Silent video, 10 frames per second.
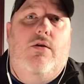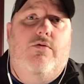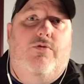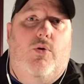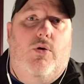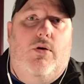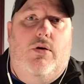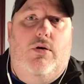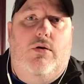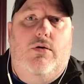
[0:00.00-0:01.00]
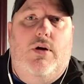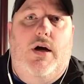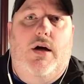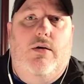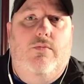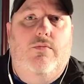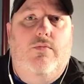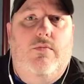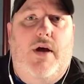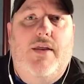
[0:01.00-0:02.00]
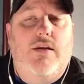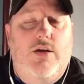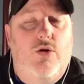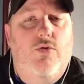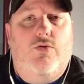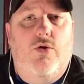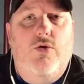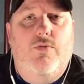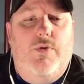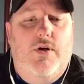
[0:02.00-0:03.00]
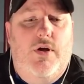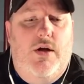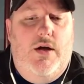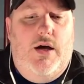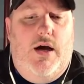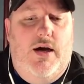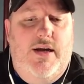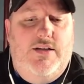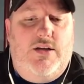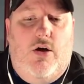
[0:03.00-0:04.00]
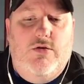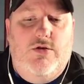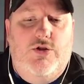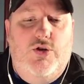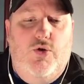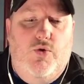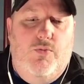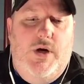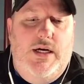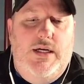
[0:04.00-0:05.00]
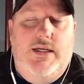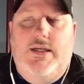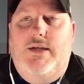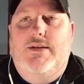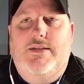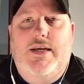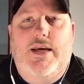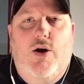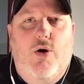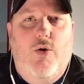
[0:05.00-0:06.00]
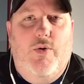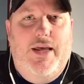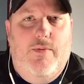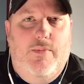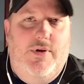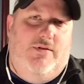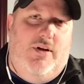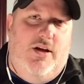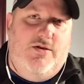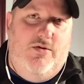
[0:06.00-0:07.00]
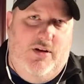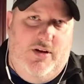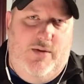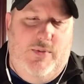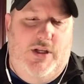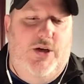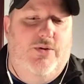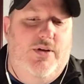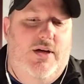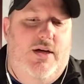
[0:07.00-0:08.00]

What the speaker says: for I think the youth group. It's called Zoom, Zoom. Also, the link below.